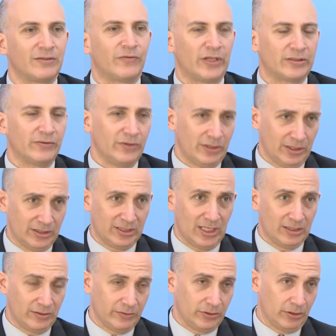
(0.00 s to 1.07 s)
effectively the
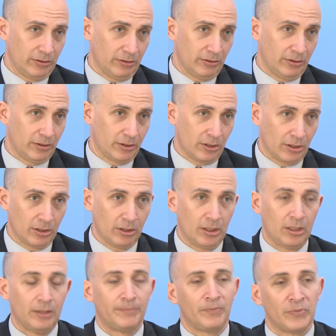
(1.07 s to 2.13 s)
incentives under the current
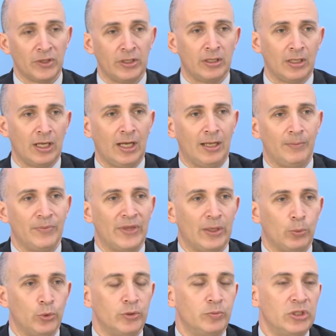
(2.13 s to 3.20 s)
law
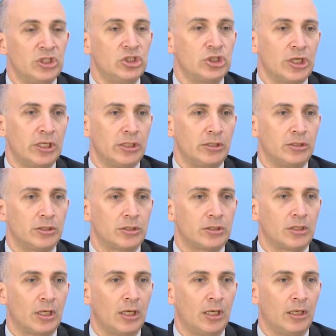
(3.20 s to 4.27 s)
that would be changed
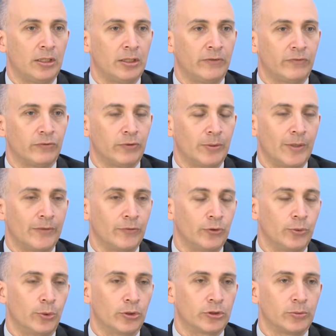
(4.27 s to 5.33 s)
if the rebate
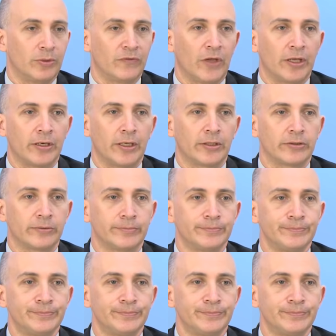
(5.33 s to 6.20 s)
rule were to be finalized.